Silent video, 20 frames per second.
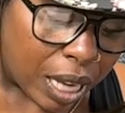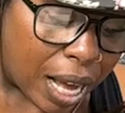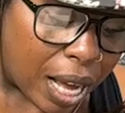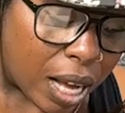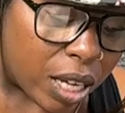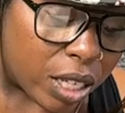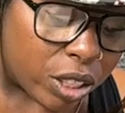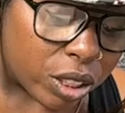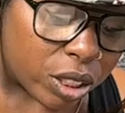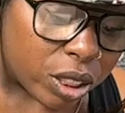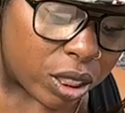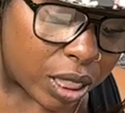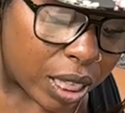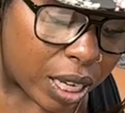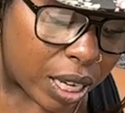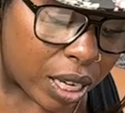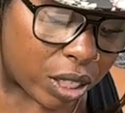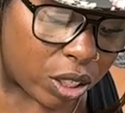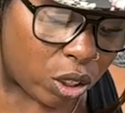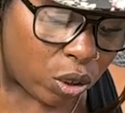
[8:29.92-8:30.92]
I
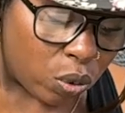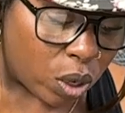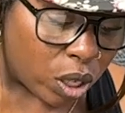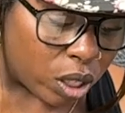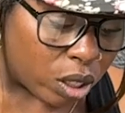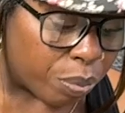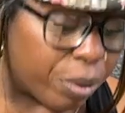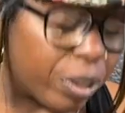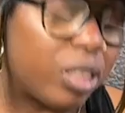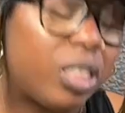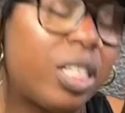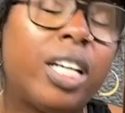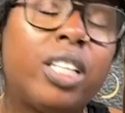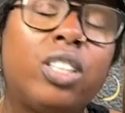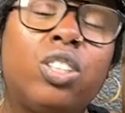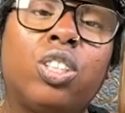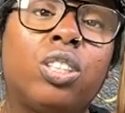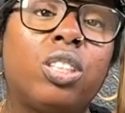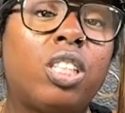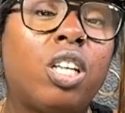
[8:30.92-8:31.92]
understand you want to
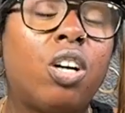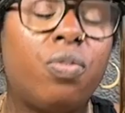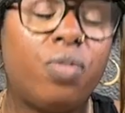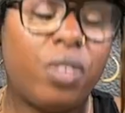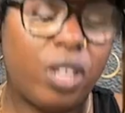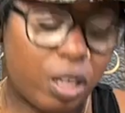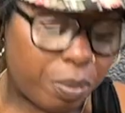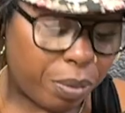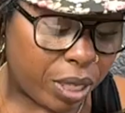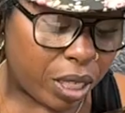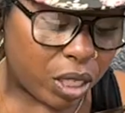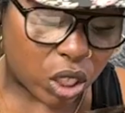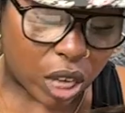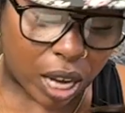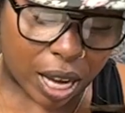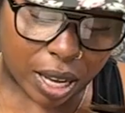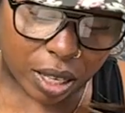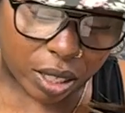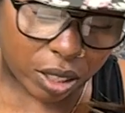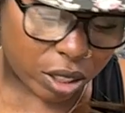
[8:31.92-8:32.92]
protect your self-image.
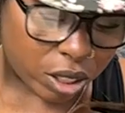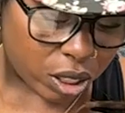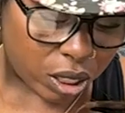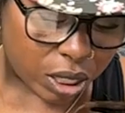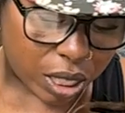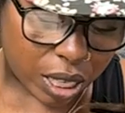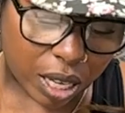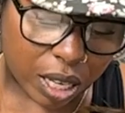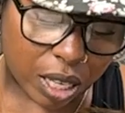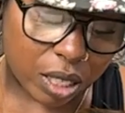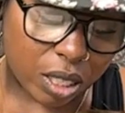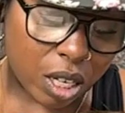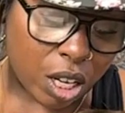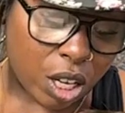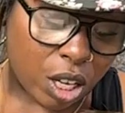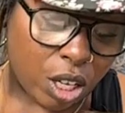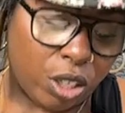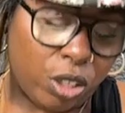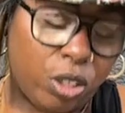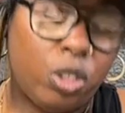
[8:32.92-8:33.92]
I understand
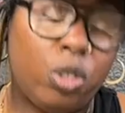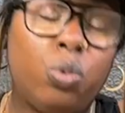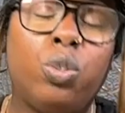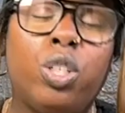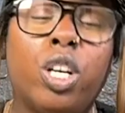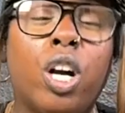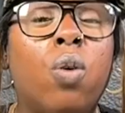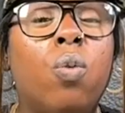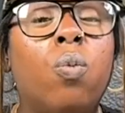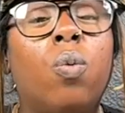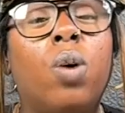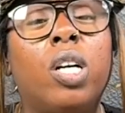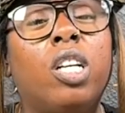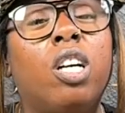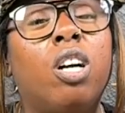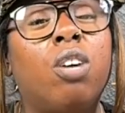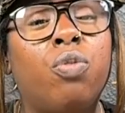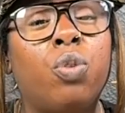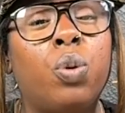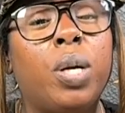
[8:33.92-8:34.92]
you don't want
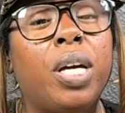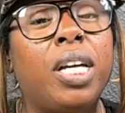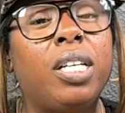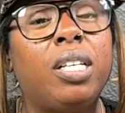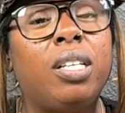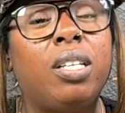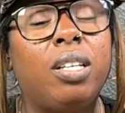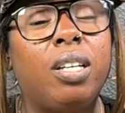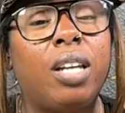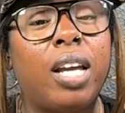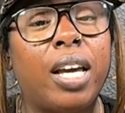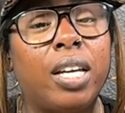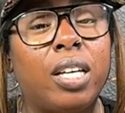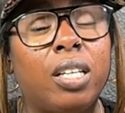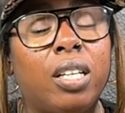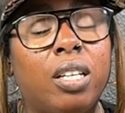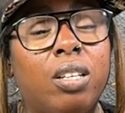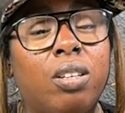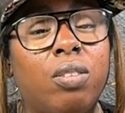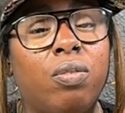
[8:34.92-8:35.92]
to avoid
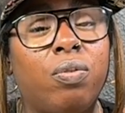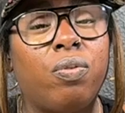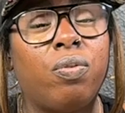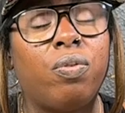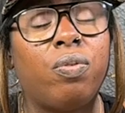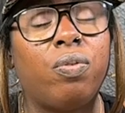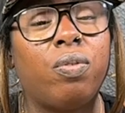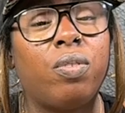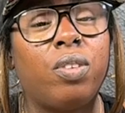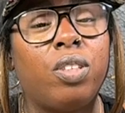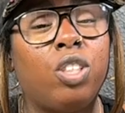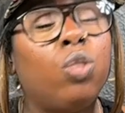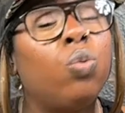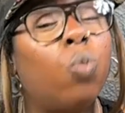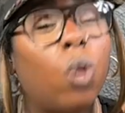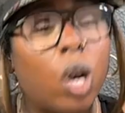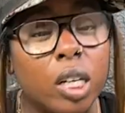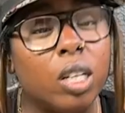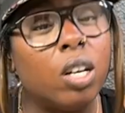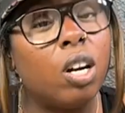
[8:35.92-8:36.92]
negative you
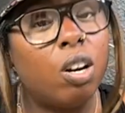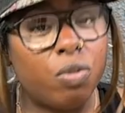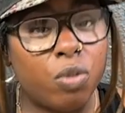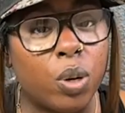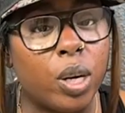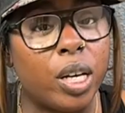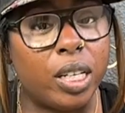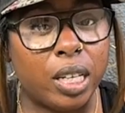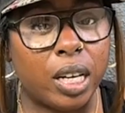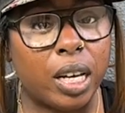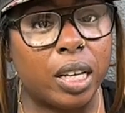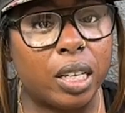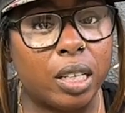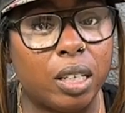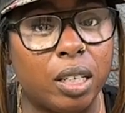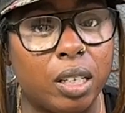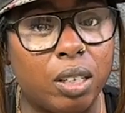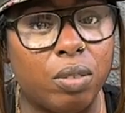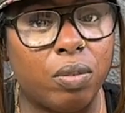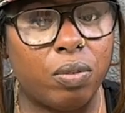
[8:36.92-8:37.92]
want to avoid
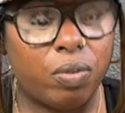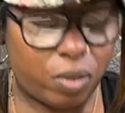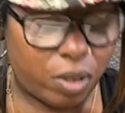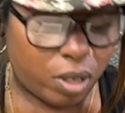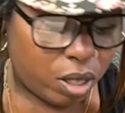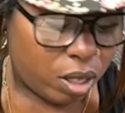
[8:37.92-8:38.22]
negative